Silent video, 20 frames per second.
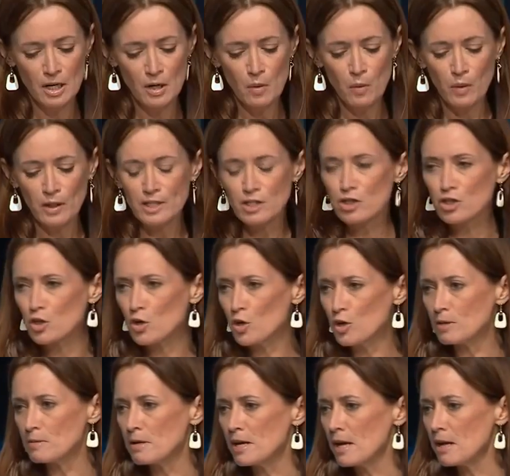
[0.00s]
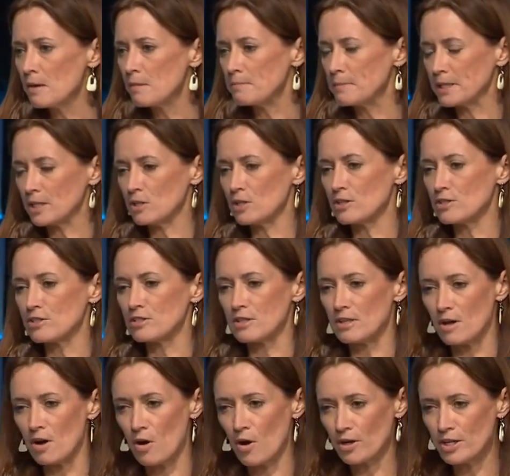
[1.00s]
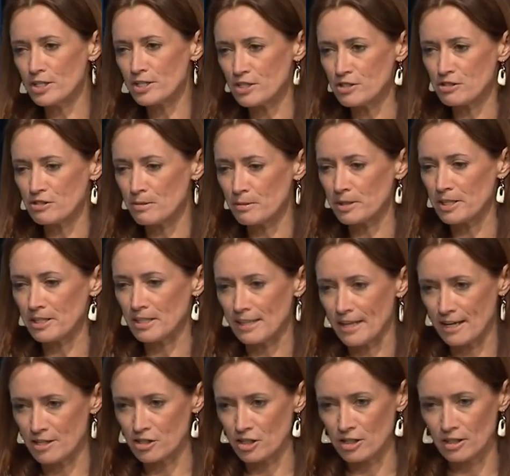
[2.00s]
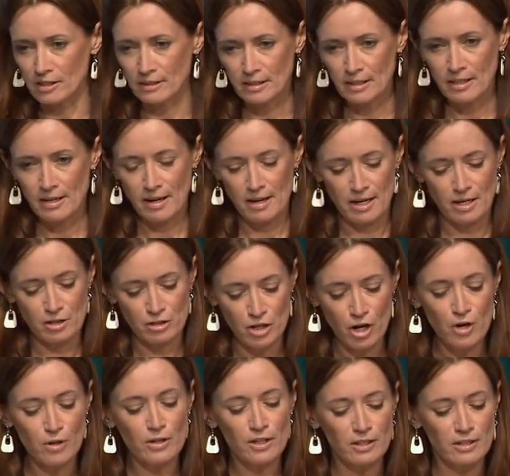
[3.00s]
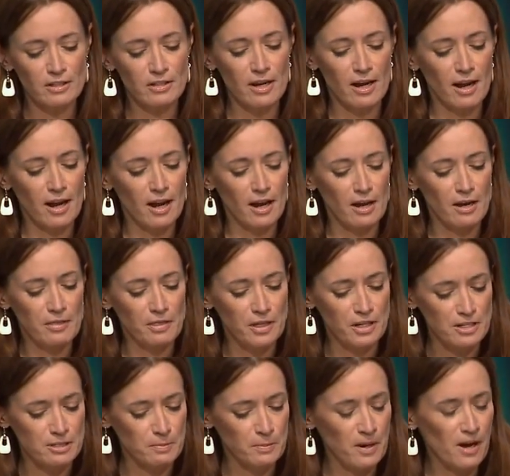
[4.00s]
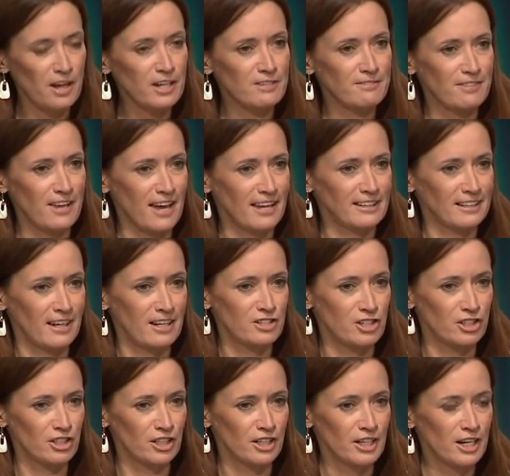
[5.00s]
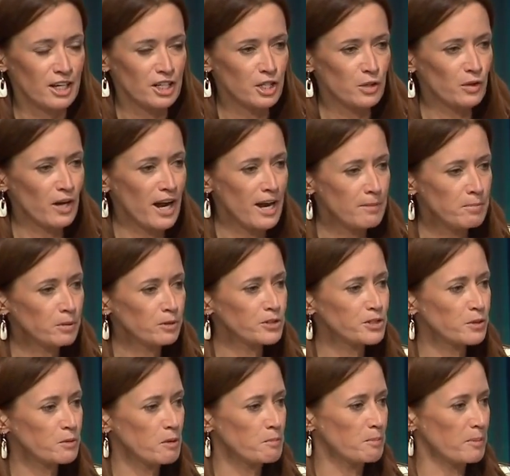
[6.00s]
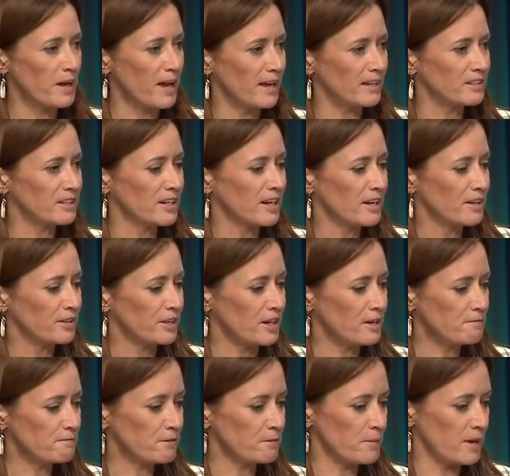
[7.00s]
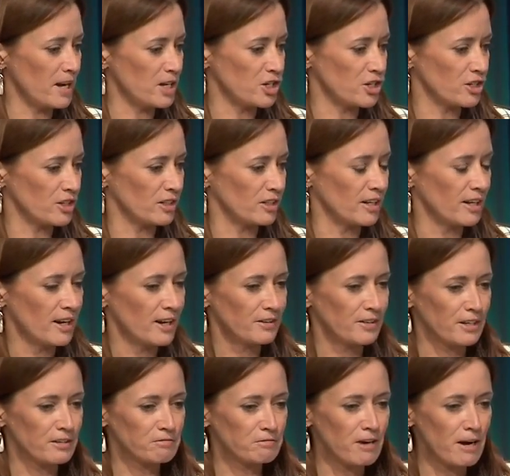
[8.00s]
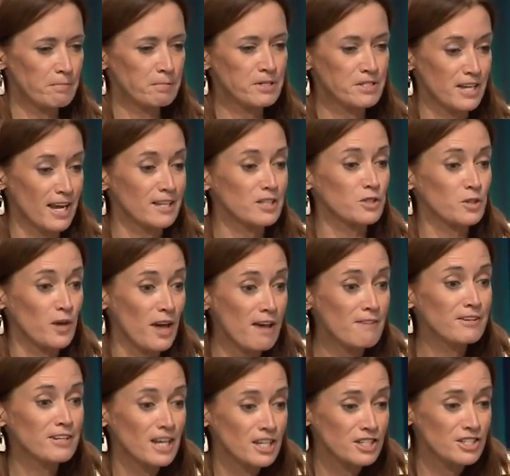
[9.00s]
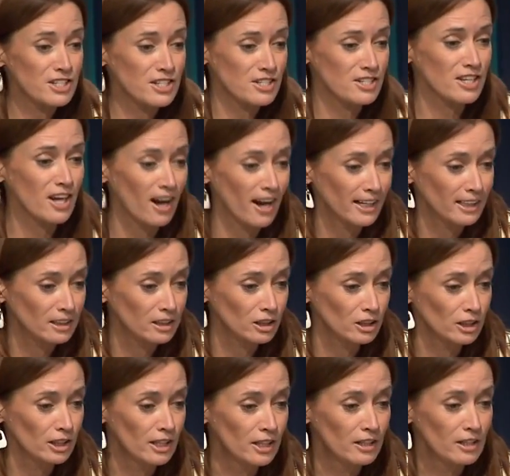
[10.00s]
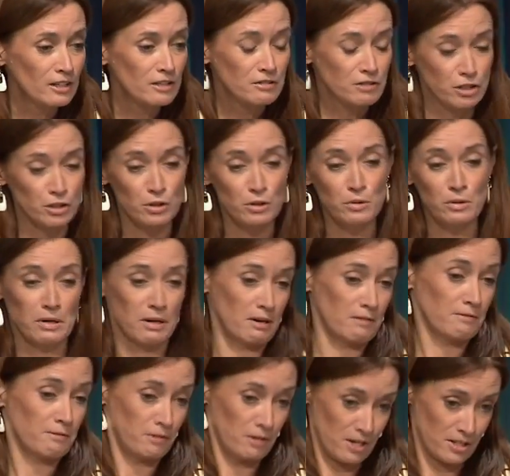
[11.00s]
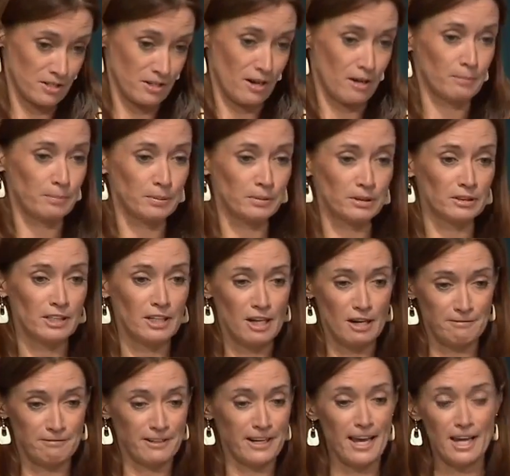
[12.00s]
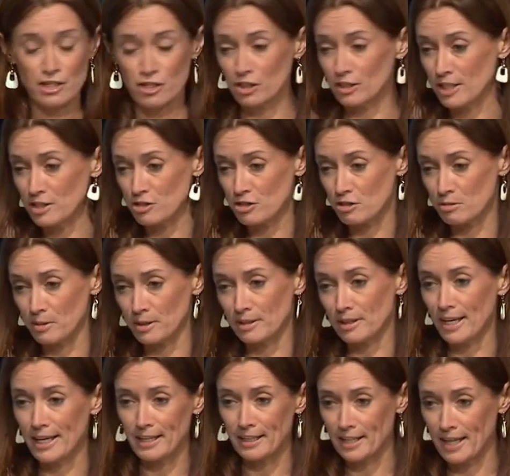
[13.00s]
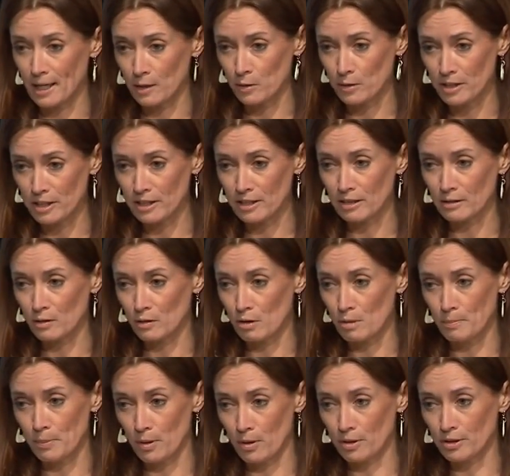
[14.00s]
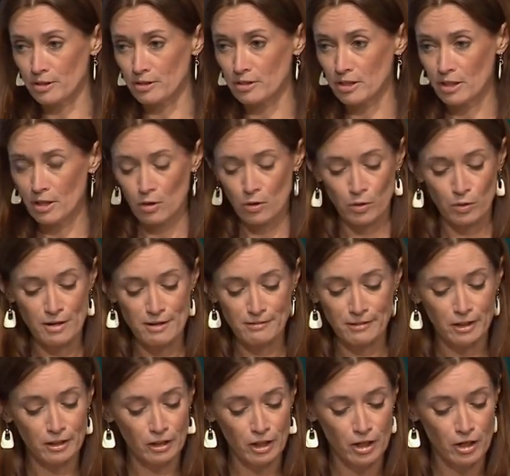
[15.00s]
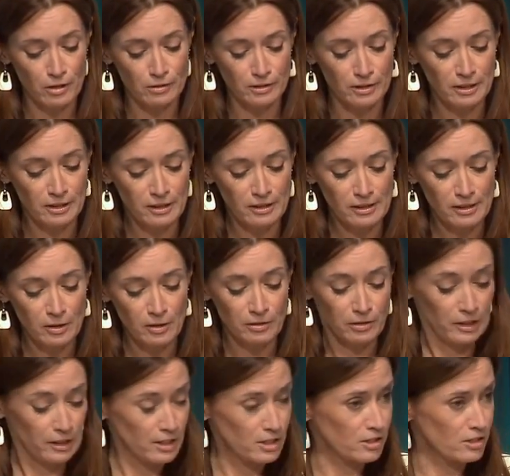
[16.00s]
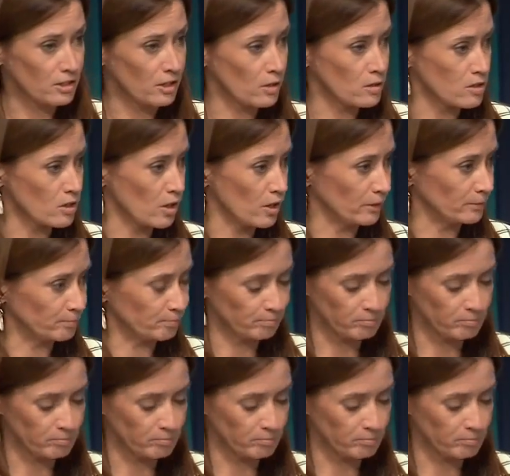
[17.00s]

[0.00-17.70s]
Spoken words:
Well, in short, because on a distributed ledger, and a token that is part of that ledger, you're able to embed the information that represents or evidences title to, for example, a financial instrument like an equity or a bond or even a loan. The list goes on.